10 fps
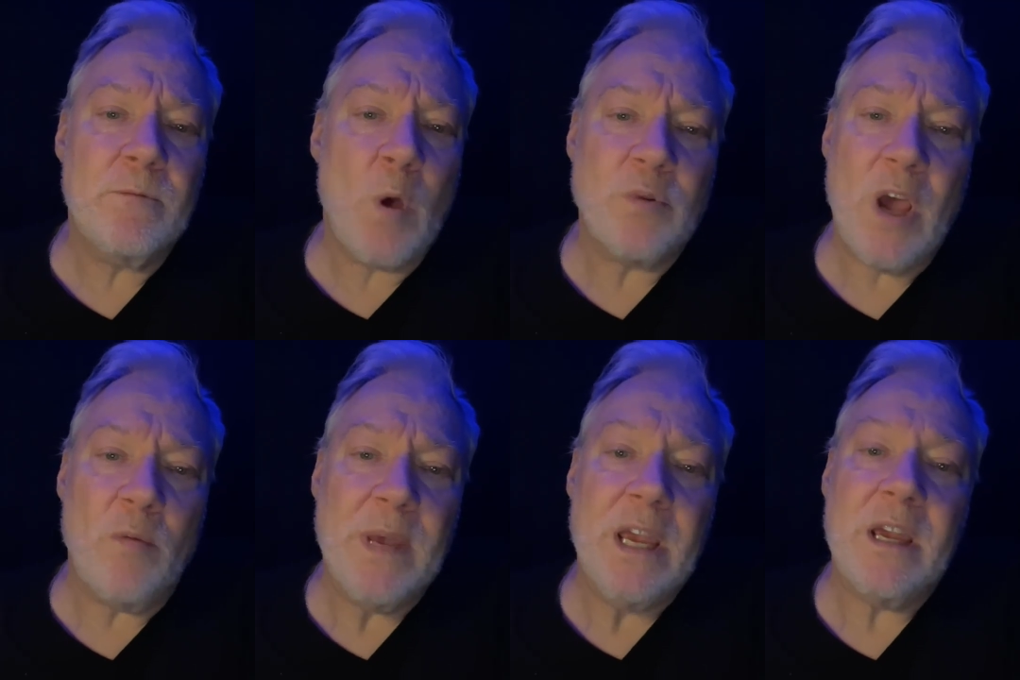oh, tell
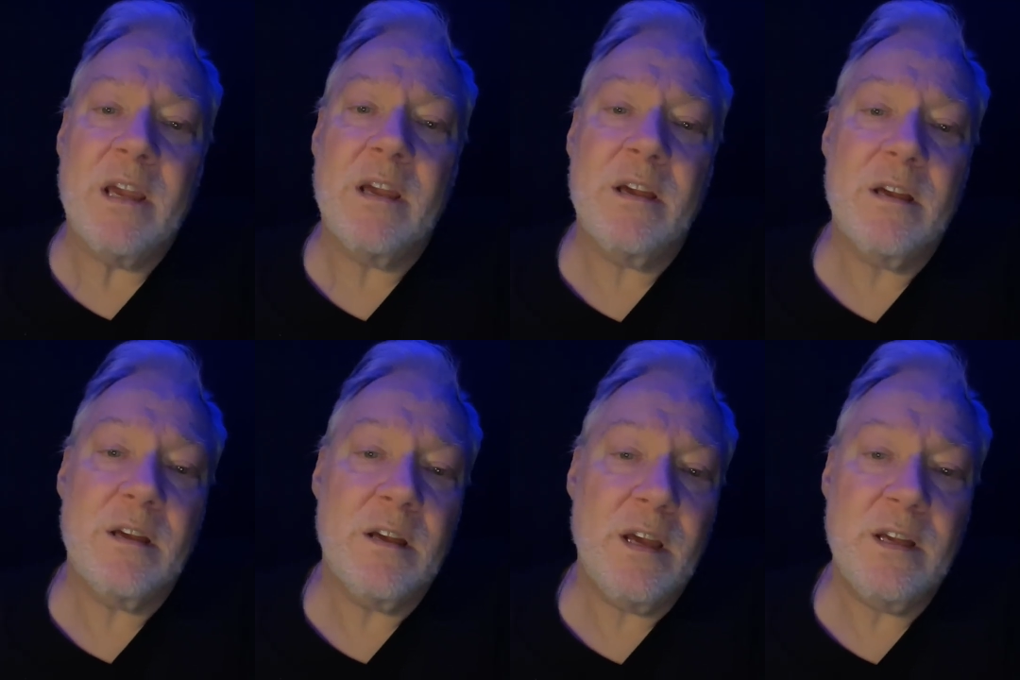me,
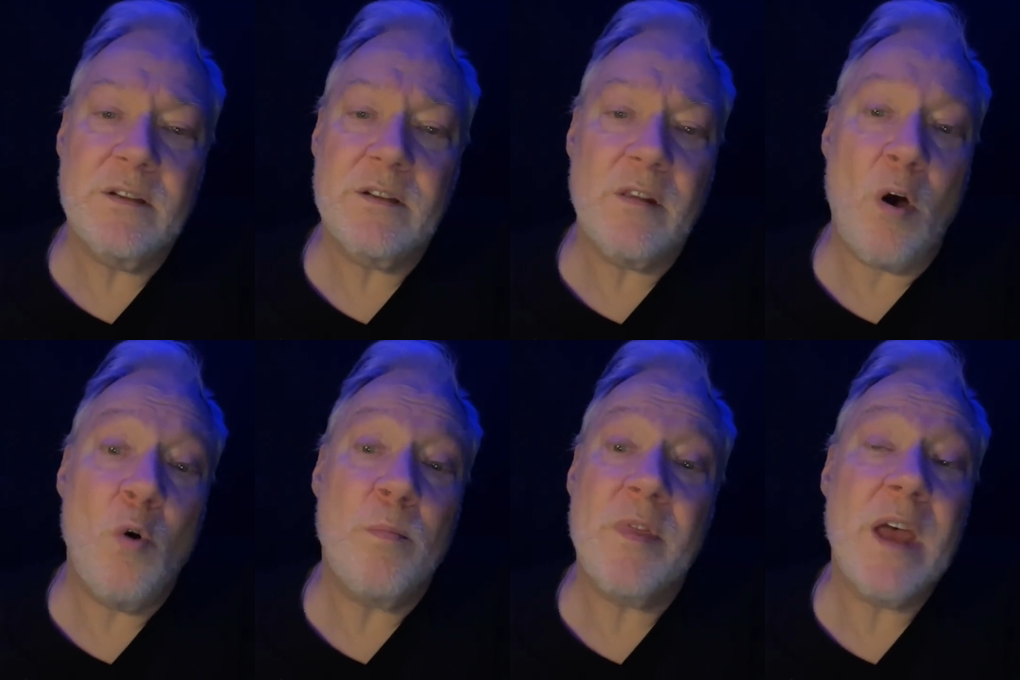is the
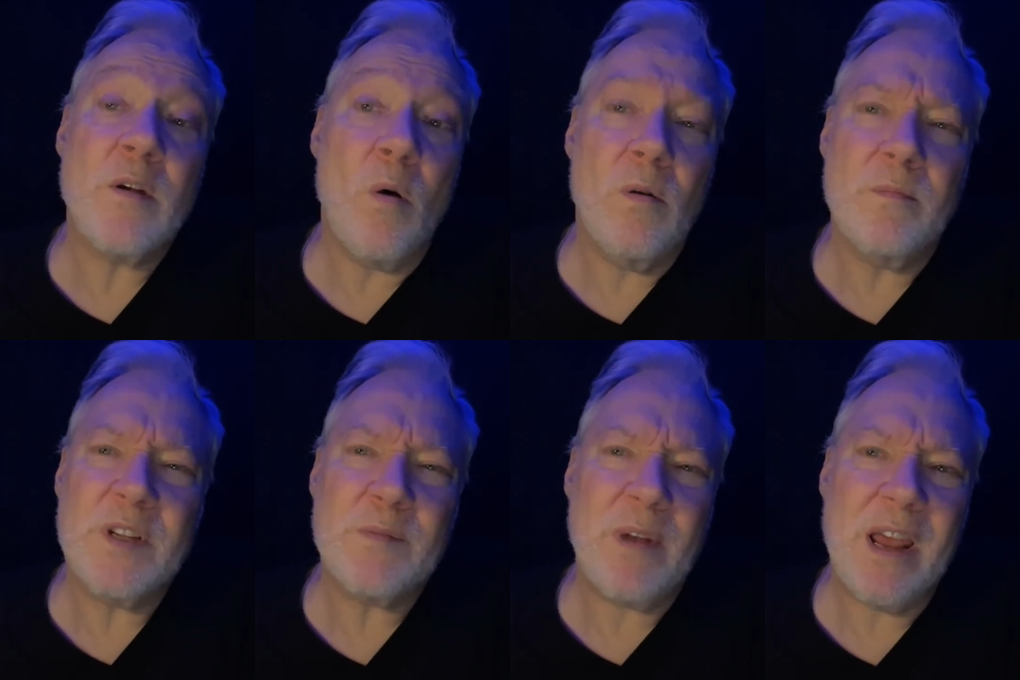hope then all
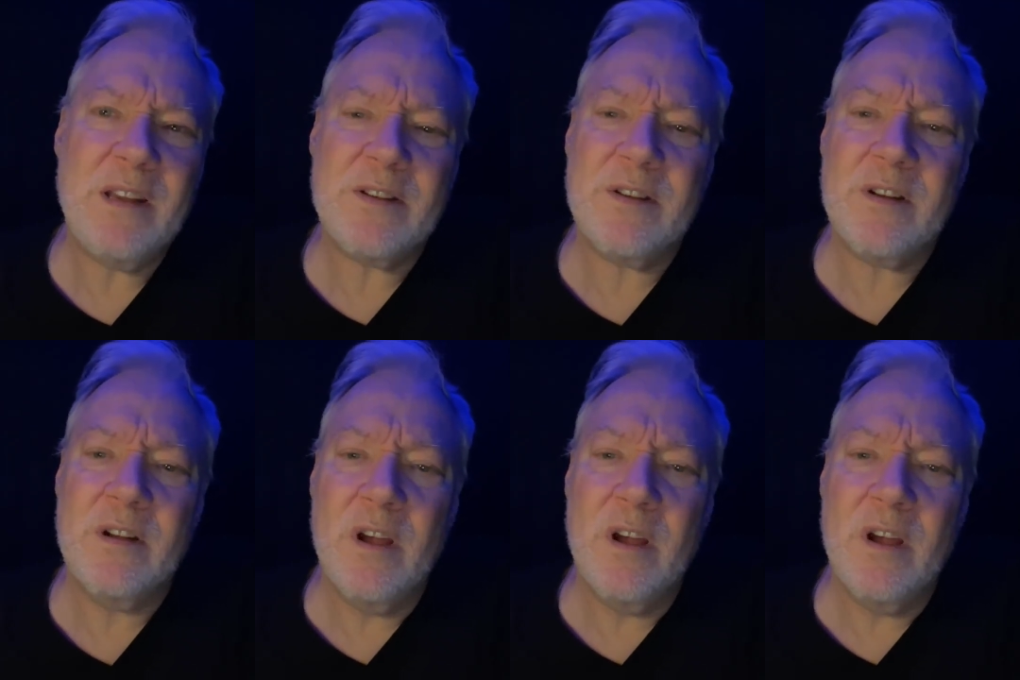misplaced?